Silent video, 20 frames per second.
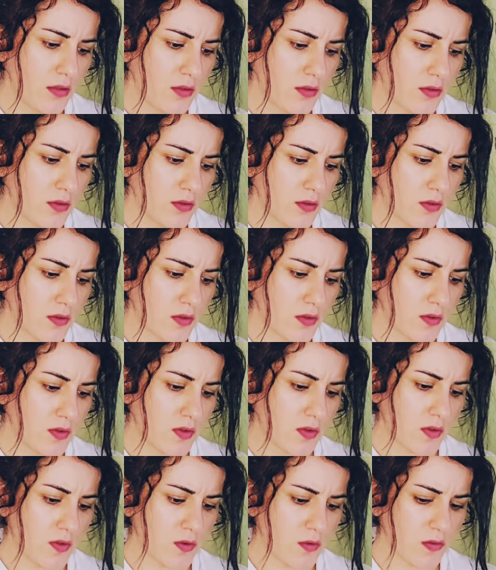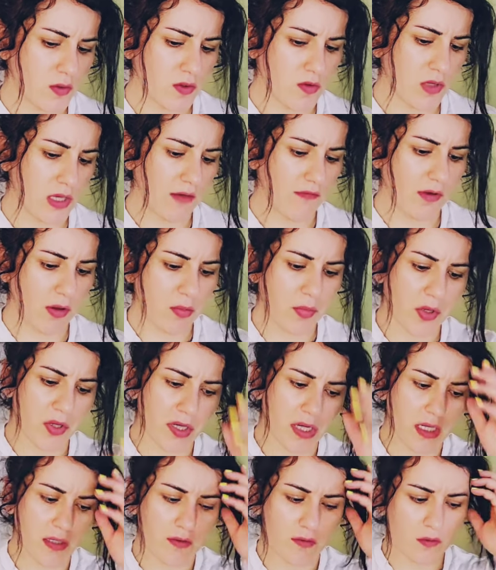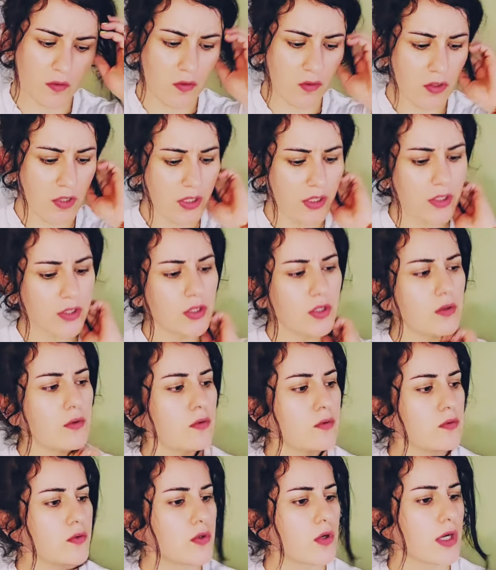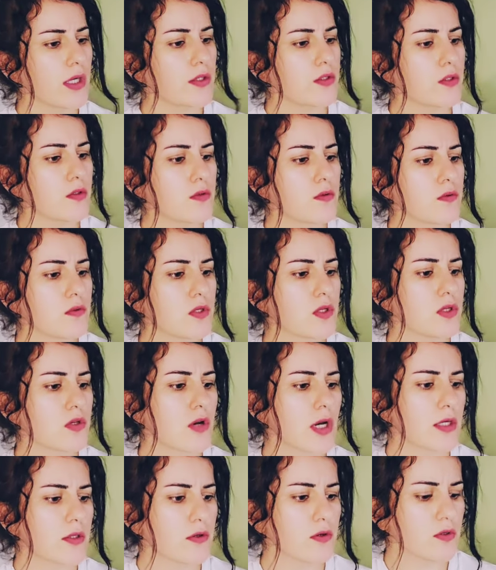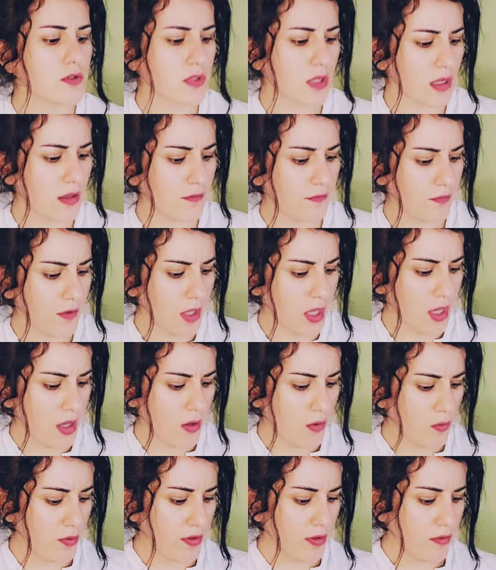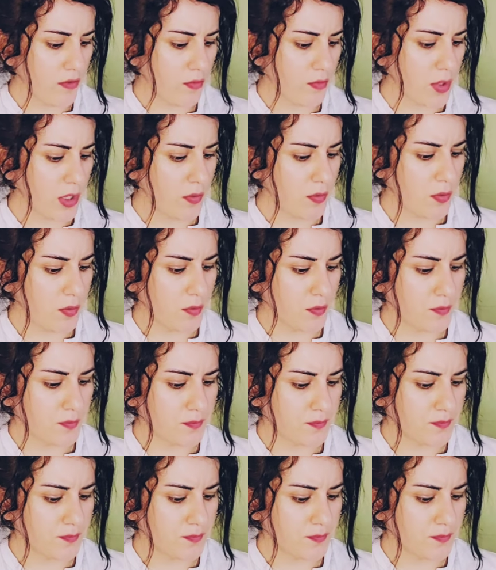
so you give up on it, or you try to distract yourself with other people.